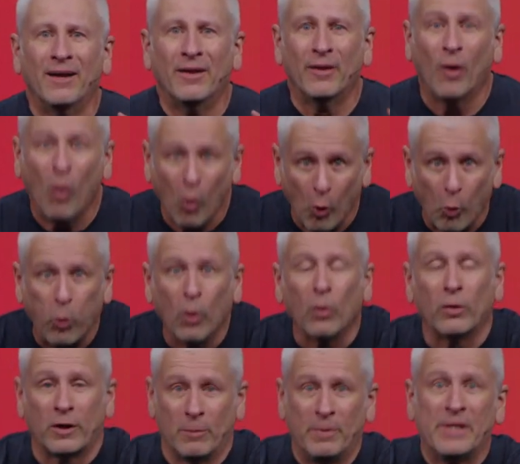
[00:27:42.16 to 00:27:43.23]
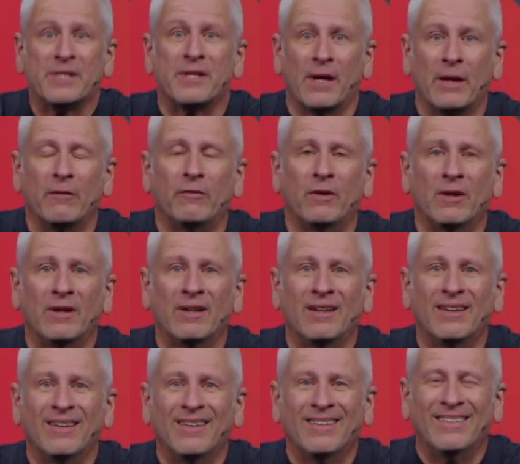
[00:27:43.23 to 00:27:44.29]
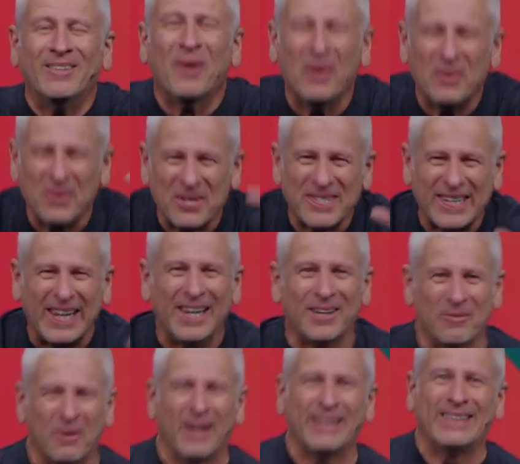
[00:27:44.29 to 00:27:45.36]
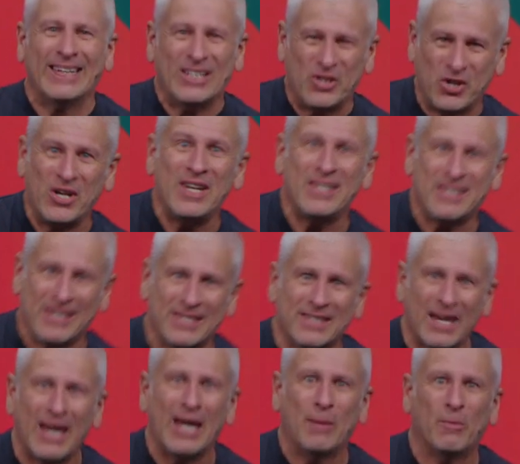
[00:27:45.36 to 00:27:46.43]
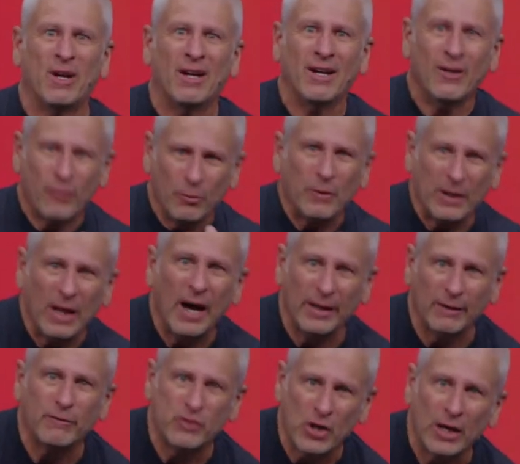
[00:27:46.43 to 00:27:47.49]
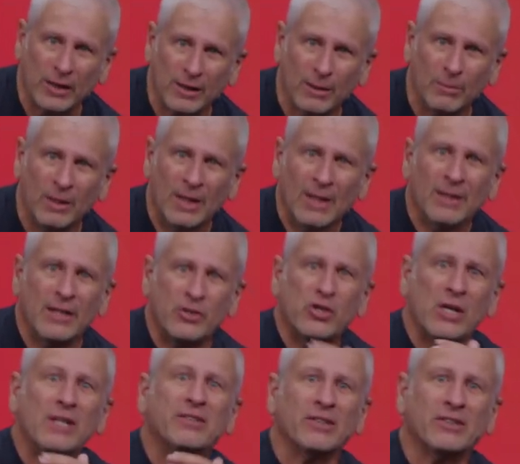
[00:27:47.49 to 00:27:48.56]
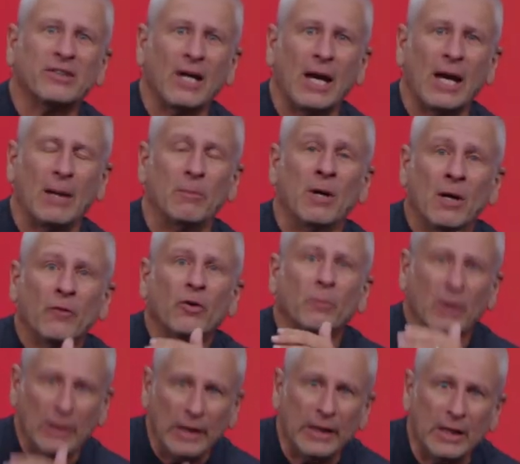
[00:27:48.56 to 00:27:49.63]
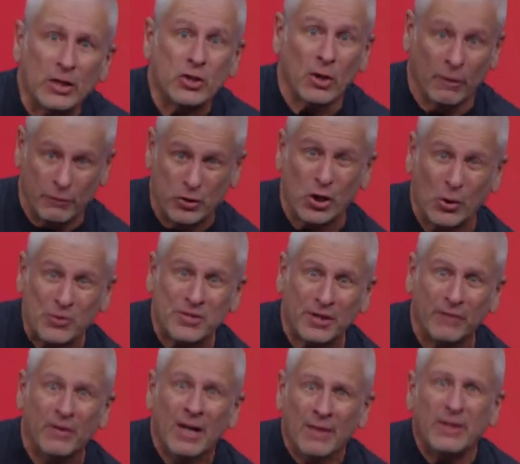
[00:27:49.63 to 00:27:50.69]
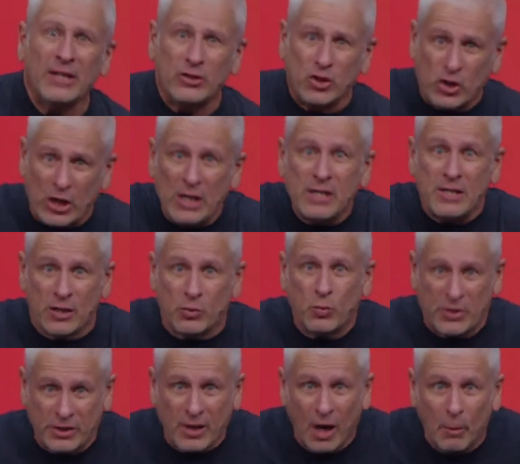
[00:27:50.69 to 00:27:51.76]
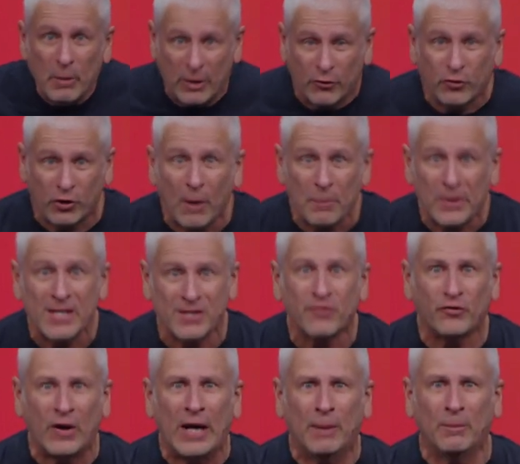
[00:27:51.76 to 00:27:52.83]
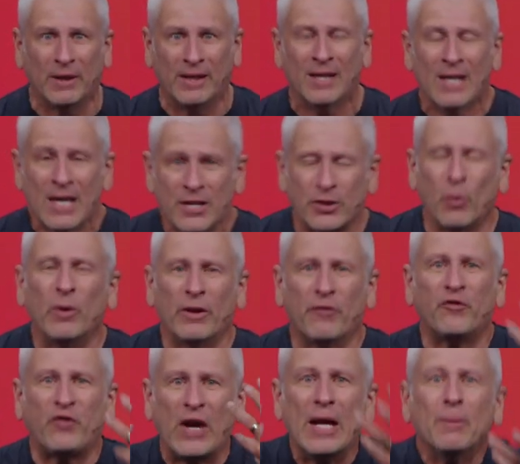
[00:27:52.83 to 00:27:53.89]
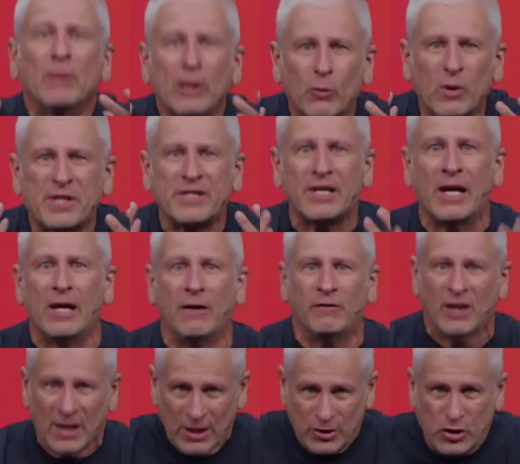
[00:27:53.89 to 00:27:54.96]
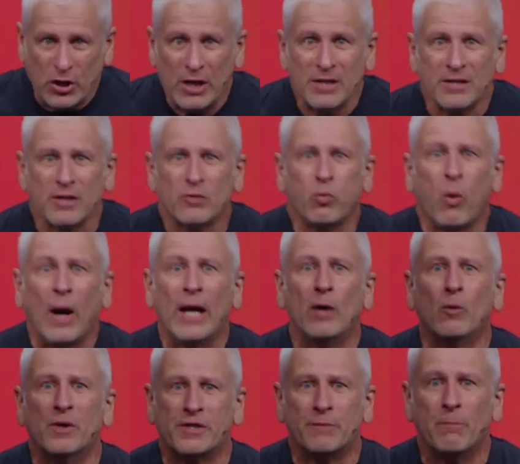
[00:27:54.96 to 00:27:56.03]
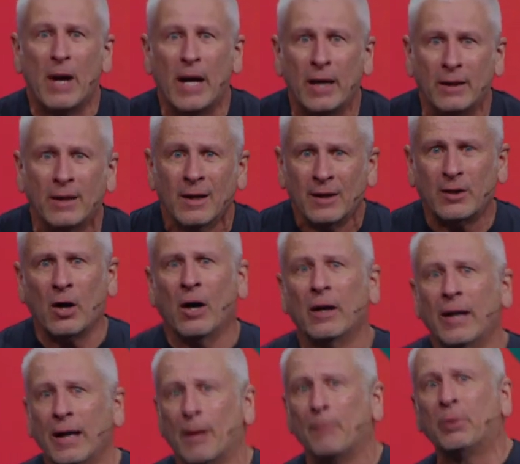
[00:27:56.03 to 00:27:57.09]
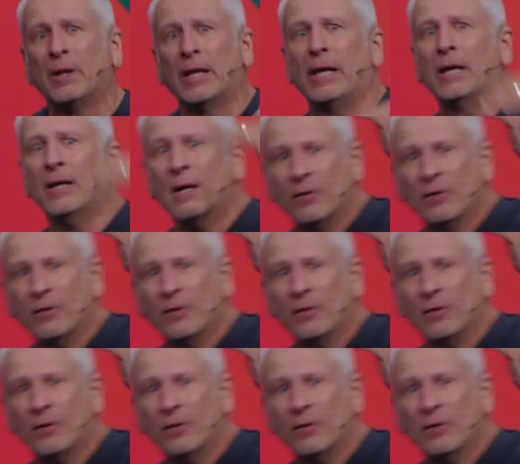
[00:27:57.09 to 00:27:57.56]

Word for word: the whole world could be saved. You understand, right, that Jesus came from the line of Jacob, that Jesus came from the lineage of Joseph, that Jesus was coming from this family. So when the family was saved, Jesus' way was made. God had a plan